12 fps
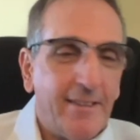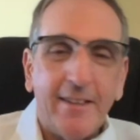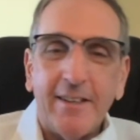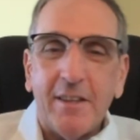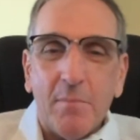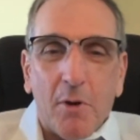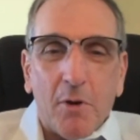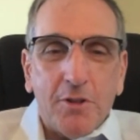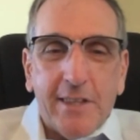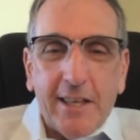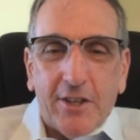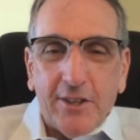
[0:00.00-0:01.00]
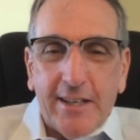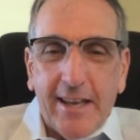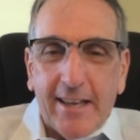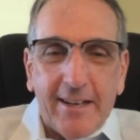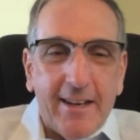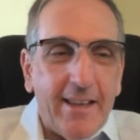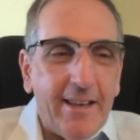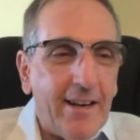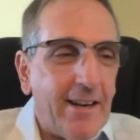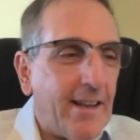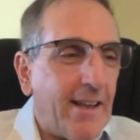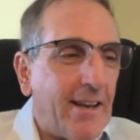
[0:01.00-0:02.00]
The most they could get in
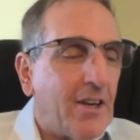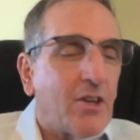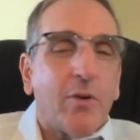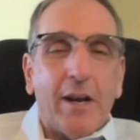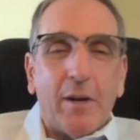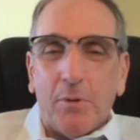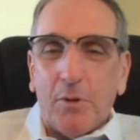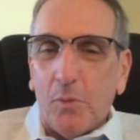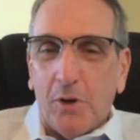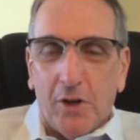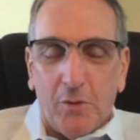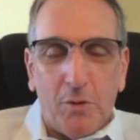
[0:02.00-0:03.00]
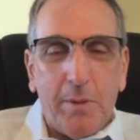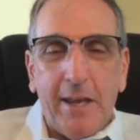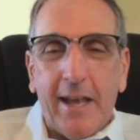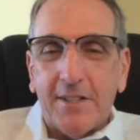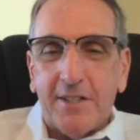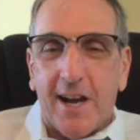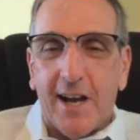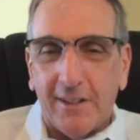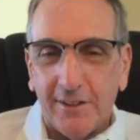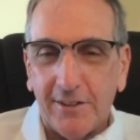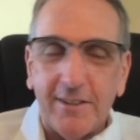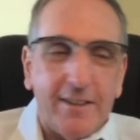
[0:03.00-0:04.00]
an incredible world would be X
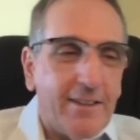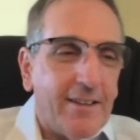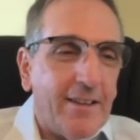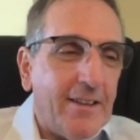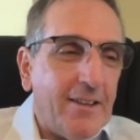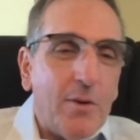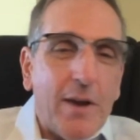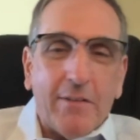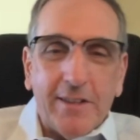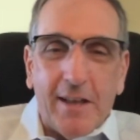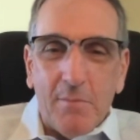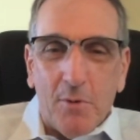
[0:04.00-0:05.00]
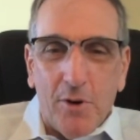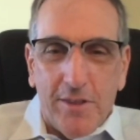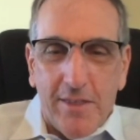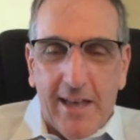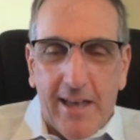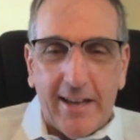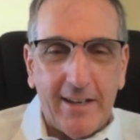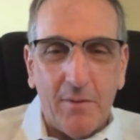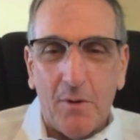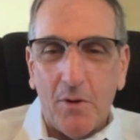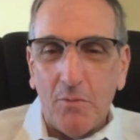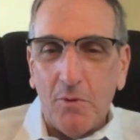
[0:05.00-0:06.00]
dollars. You have a lot more than that.
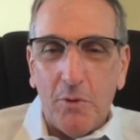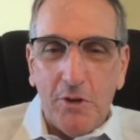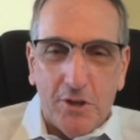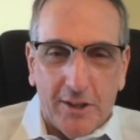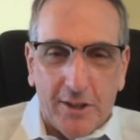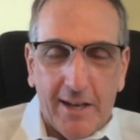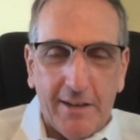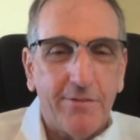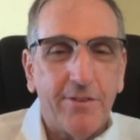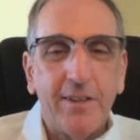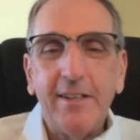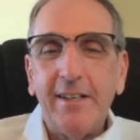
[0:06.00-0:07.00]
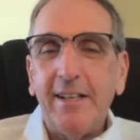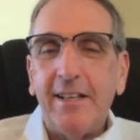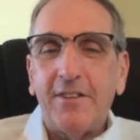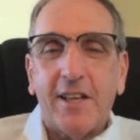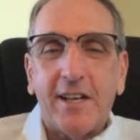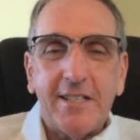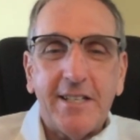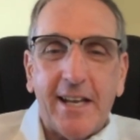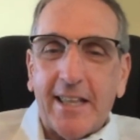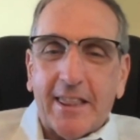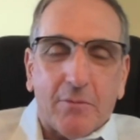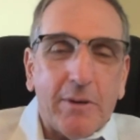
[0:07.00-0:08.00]
It won't ruin your life. It's going to
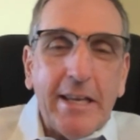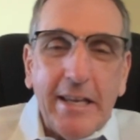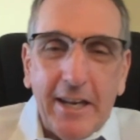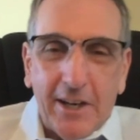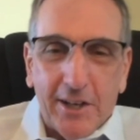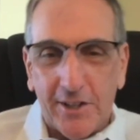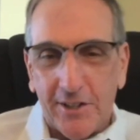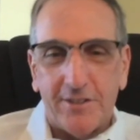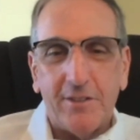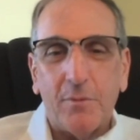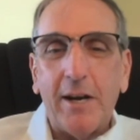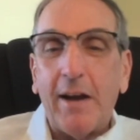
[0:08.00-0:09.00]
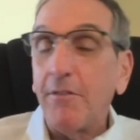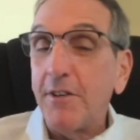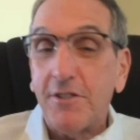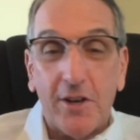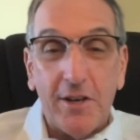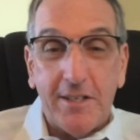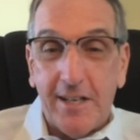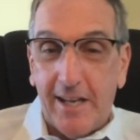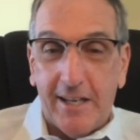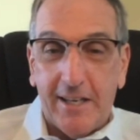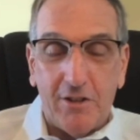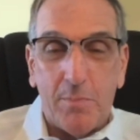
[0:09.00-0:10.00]
take 3 years, whatever it's going to
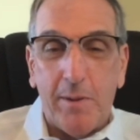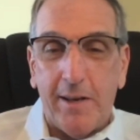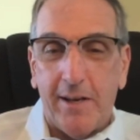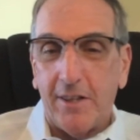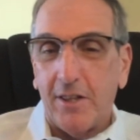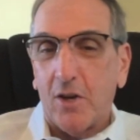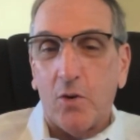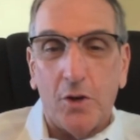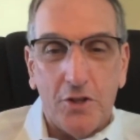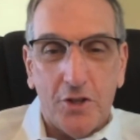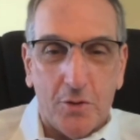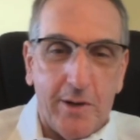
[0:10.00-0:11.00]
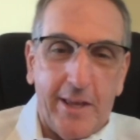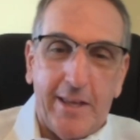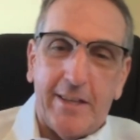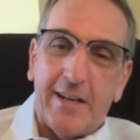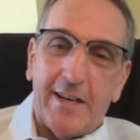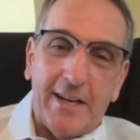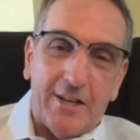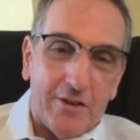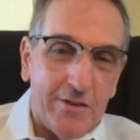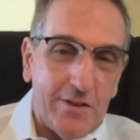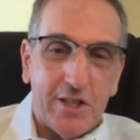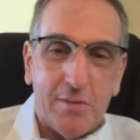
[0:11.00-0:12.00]
take, depending on the court you're in and the nature
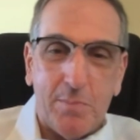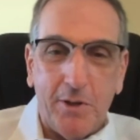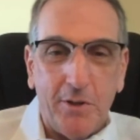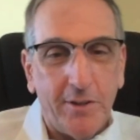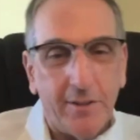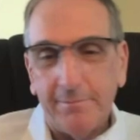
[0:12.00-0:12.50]
of the dispute.